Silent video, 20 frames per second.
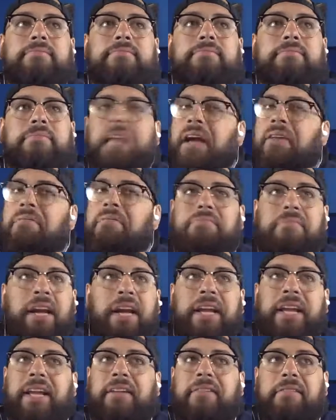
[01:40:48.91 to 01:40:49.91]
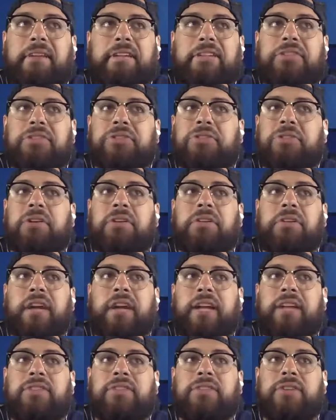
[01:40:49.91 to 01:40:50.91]
Yeah, I
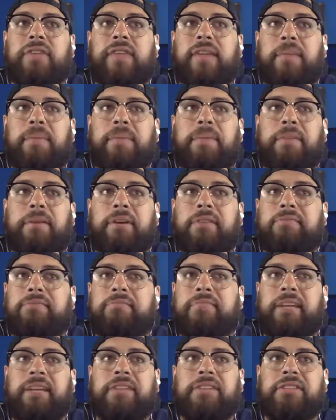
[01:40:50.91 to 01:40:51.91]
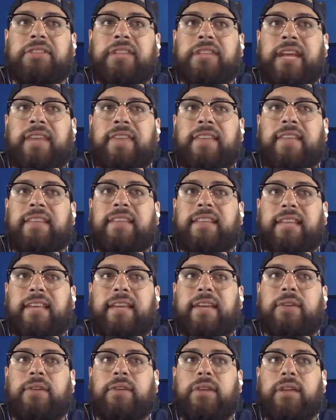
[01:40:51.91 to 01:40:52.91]
enjoyed that part. I think the
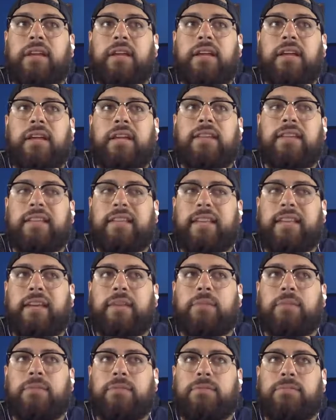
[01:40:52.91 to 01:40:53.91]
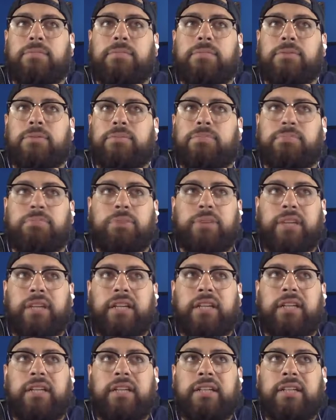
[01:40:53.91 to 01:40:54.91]
kid was pretty
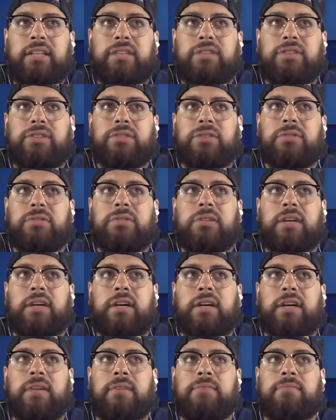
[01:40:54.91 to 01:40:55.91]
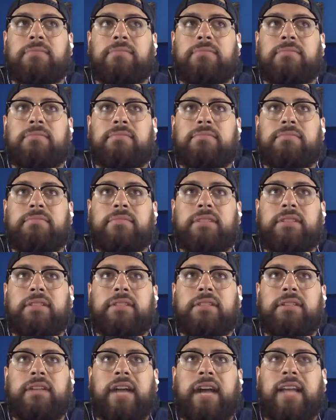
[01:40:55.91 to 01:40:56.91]
good in it too.
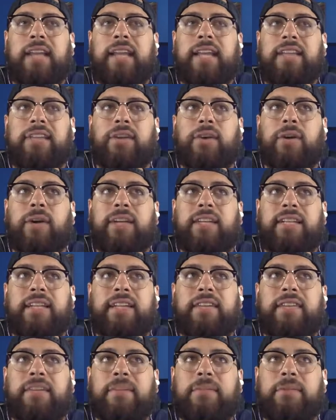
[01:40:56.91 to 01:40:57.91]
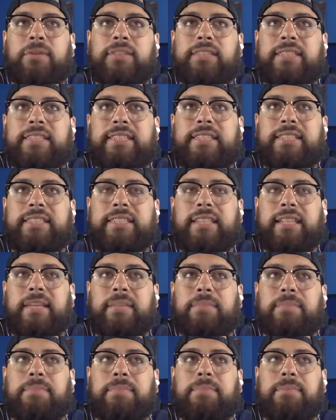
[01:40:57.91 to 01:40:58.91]
I like the whole idea of him losing
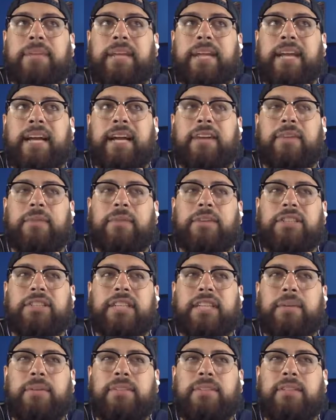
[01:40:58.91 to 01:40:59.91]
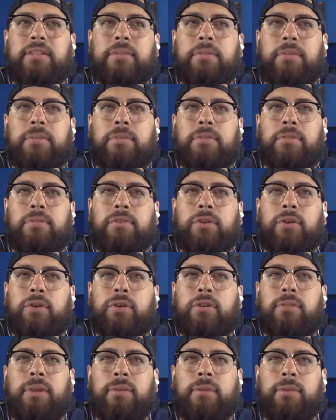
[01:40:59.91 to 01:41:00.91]
sleep, but I kind of wish that he was a little bit more
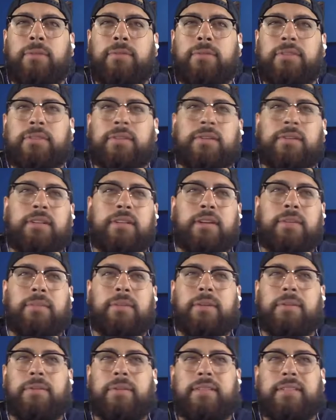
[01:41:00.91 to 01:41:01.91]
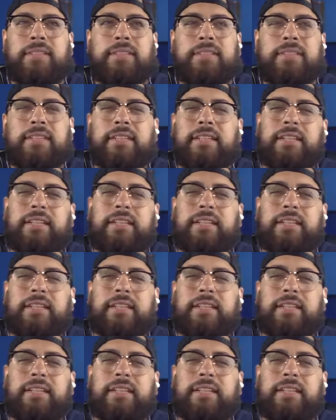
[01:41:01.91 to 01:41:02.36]
vocal about what was going on, but he wasn't.